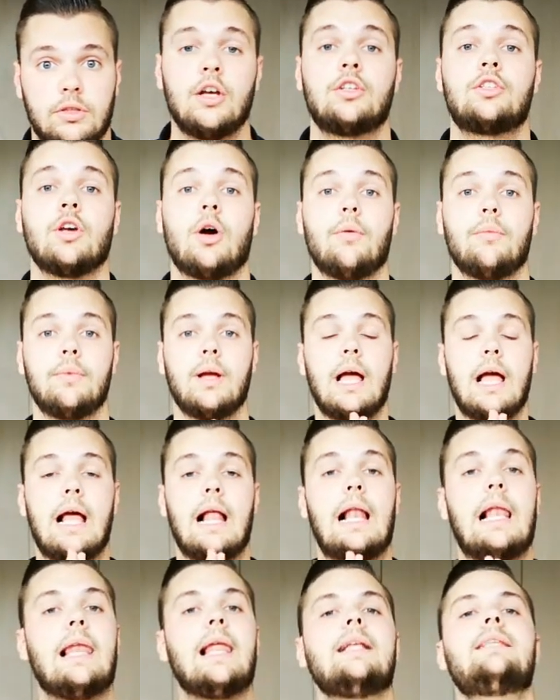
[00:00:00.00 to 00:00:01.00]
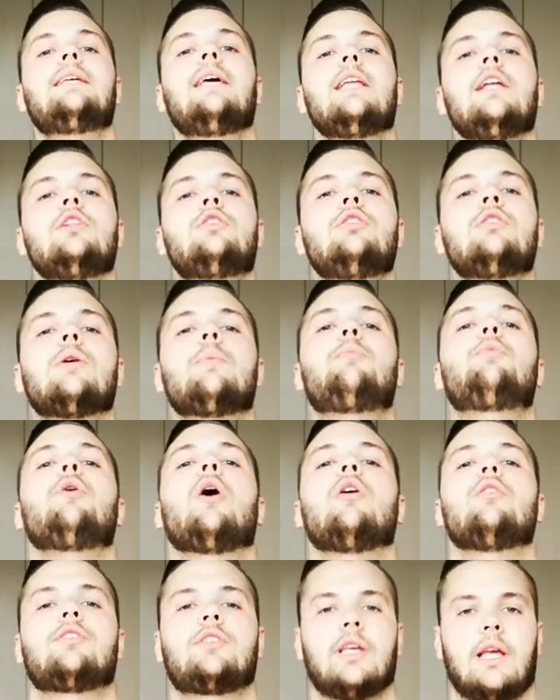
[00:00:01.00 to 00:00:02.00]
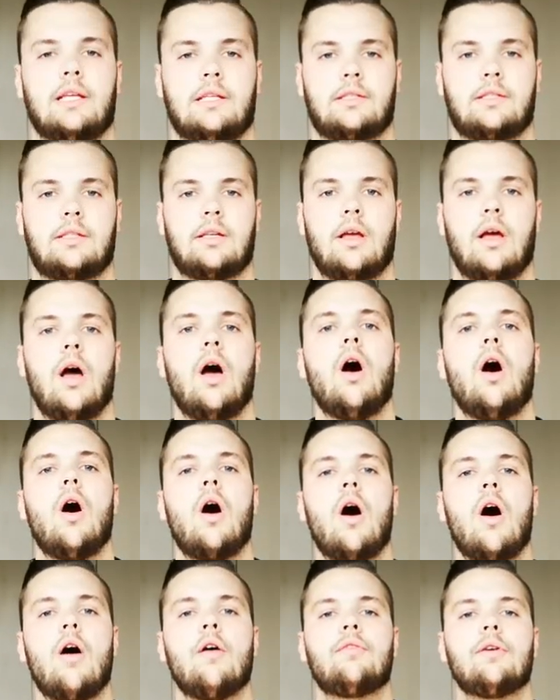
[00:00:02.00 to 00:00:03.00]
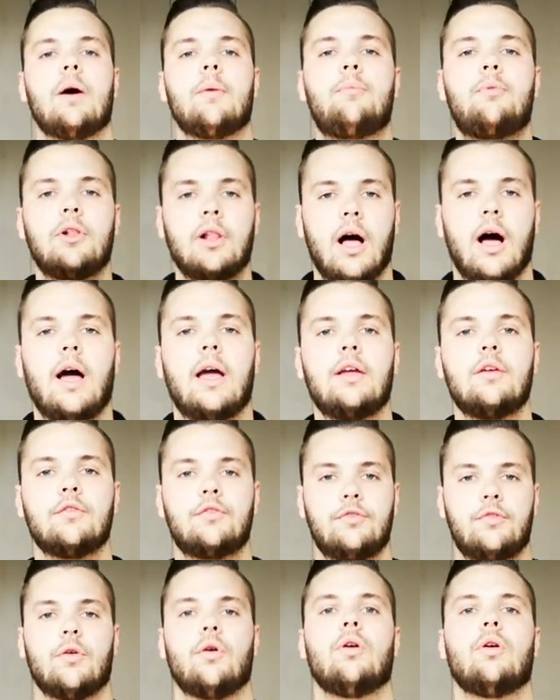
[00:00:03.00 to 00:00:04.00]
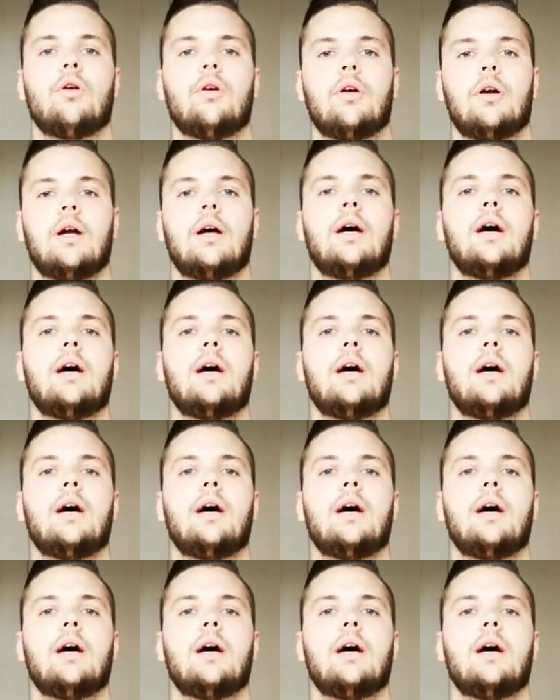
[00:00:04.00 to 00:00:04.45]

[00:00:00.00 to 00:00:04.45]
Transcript: So let's get into the process of applying for